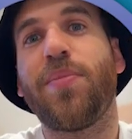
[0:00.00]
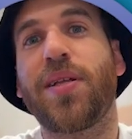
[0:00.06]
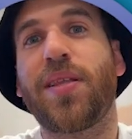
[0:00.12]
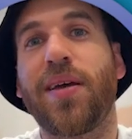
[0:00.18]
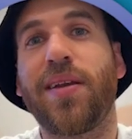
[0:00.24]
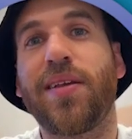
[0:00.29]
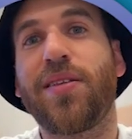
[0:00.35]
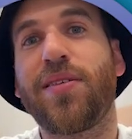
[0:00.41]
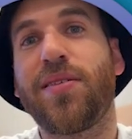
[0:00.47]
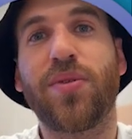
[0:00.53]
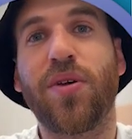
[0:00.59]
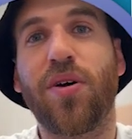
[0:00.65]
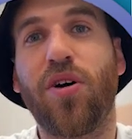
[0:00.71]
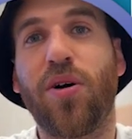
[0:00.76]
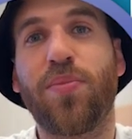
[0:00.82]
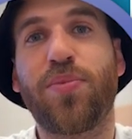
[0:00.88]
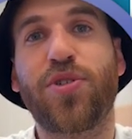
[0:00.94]
but I need the
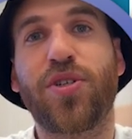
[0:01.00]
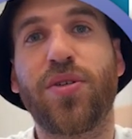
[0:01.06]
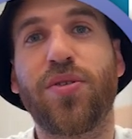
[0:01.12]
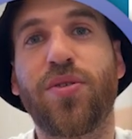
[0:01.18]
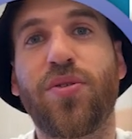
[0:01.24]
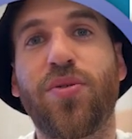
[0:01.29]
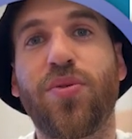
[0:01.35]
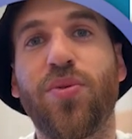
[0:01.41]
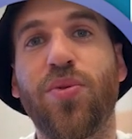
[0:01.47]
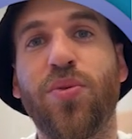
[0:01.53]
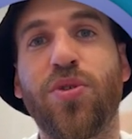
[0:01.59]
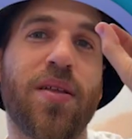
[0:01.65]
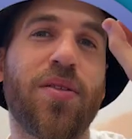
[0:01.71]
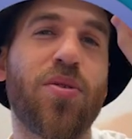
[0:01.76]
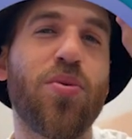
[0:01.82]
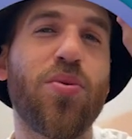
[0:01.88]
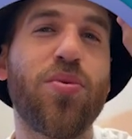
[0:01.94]
option to
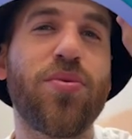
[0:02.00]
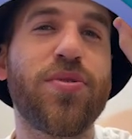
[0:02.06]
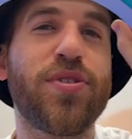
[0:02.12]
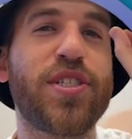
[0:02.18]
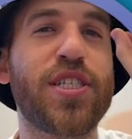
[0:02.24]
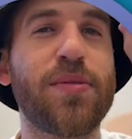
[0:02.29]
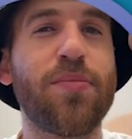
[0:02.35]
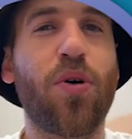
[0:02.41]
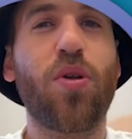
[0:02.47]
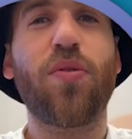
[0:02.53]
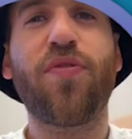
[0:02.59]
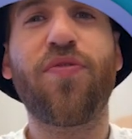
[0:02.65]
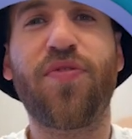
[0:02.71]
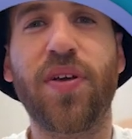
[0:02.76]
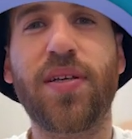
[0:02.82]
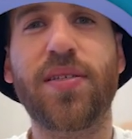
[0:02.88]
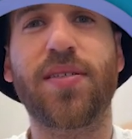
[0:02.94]
do small
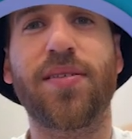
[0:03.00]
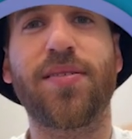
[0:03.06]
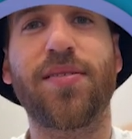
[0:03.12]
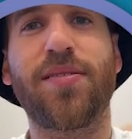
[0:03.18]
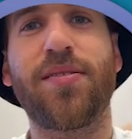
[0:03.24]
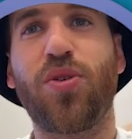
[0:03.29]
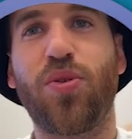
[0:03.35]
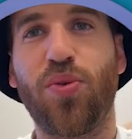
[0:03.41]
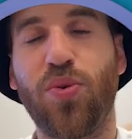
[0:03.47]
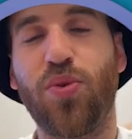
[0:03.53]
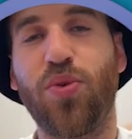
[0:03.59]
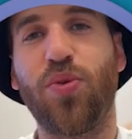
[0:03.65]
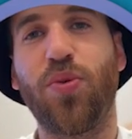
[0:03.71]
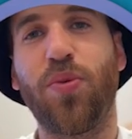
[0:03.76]
fixes to